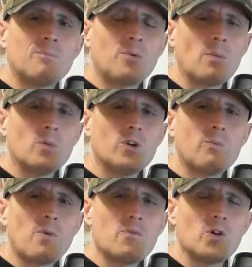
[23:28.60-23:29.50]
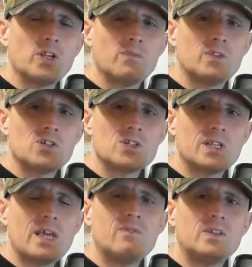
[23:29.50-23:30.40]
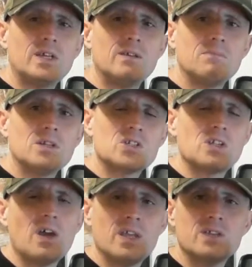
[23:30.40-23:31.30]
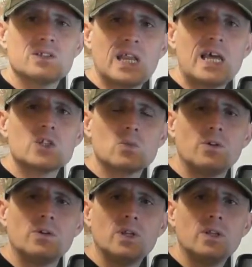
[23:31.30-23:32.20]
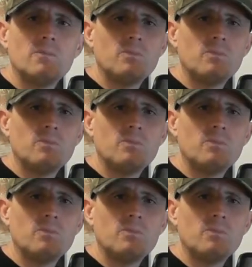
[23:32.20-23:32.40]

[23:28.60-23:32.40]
think I probably would have preferred it if they just left it as tight as the last one.